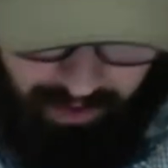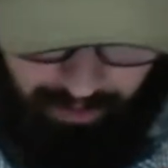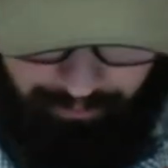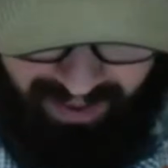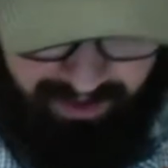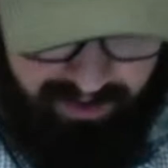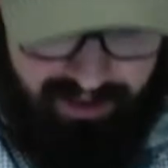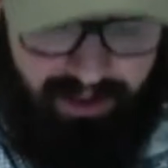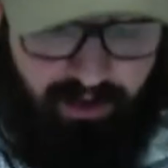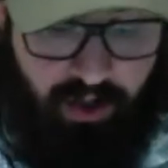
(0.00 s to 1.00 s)
pinks
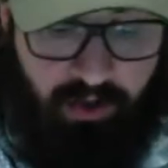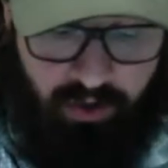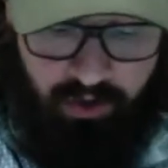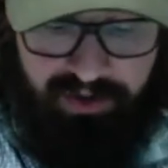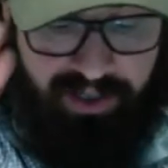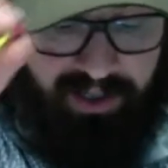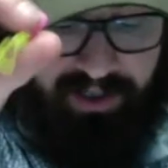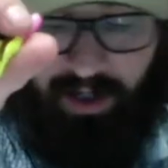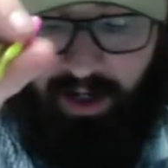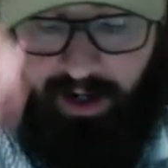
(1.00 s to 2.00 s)
and chartreuses,
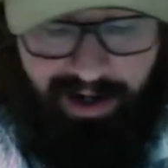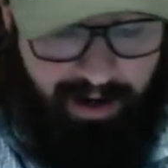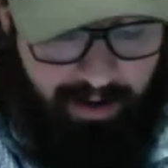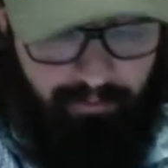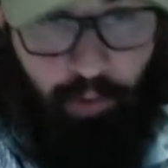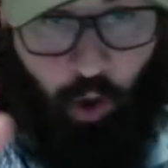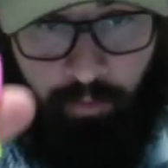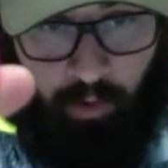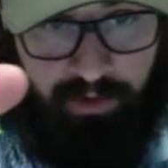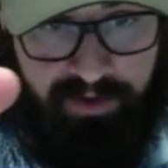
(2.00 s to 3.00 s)
um,
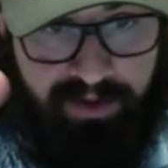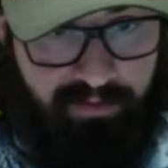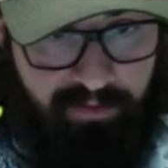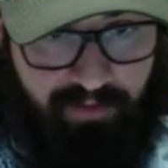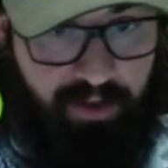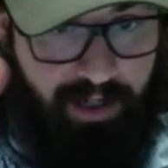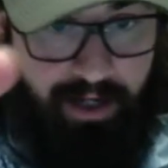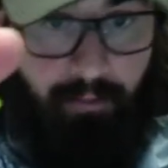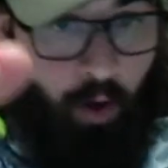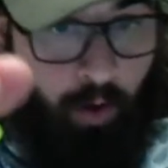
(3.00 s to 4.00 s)
purples, if you can
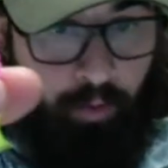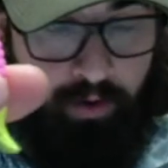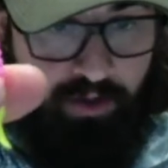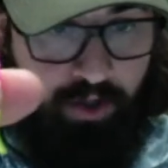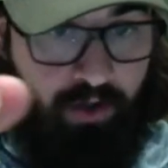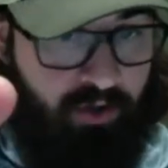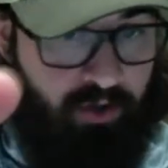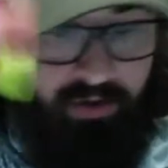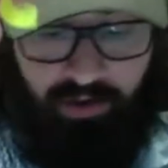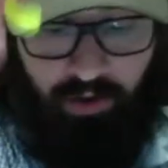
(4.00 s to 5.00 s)
get purple and
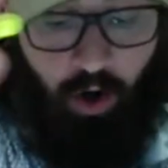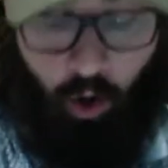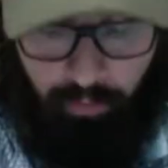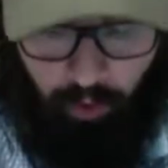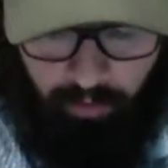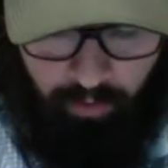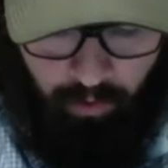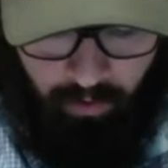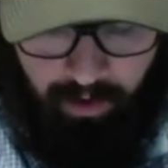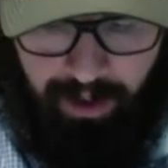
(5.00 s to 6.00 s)
chartreuse or all
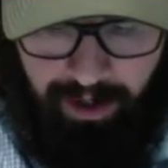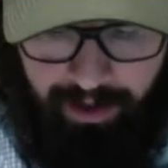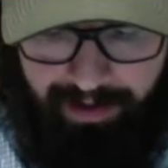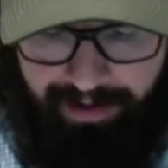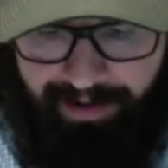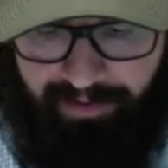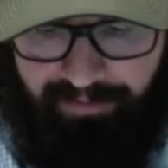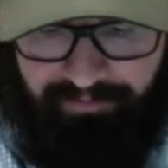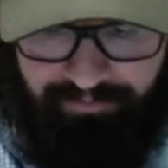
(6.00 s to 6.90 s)
purple, um,